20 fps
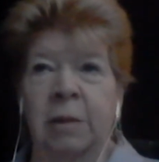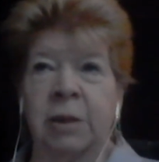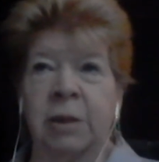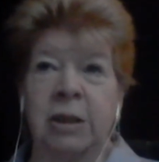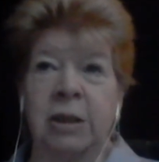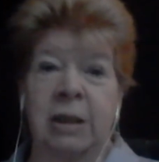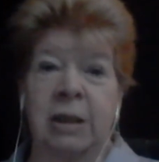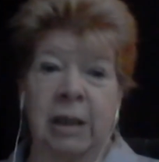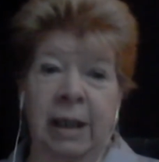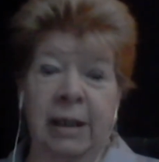
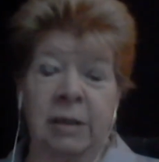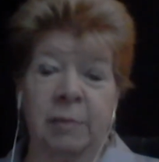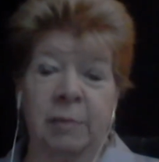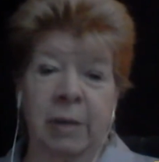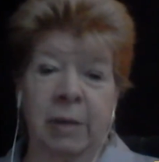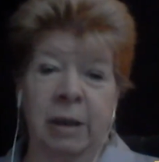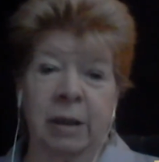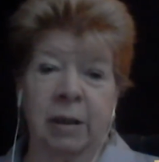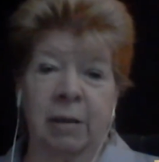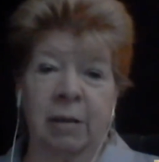Just glad to
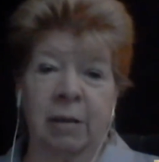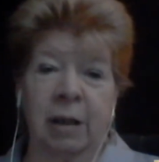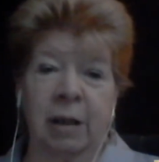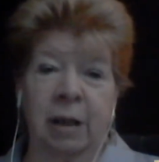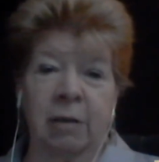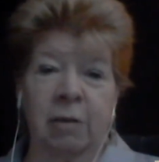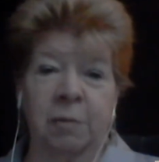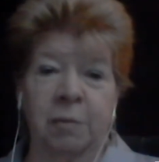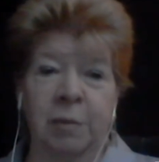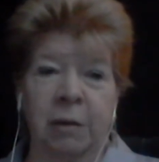be here.
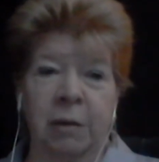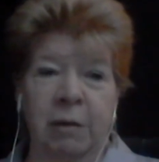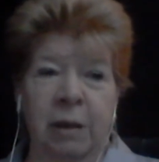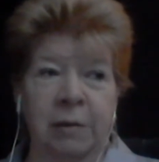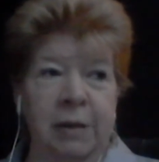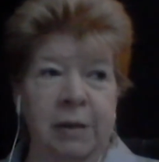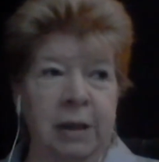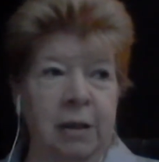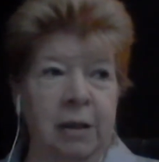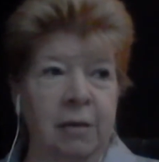I hope you're
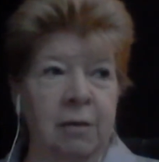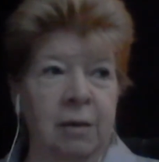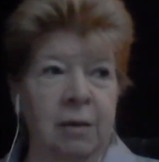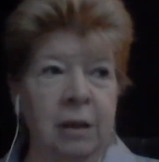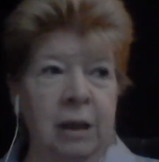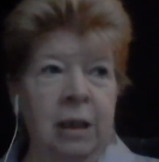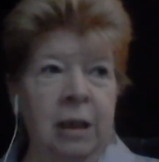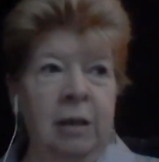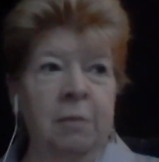out there.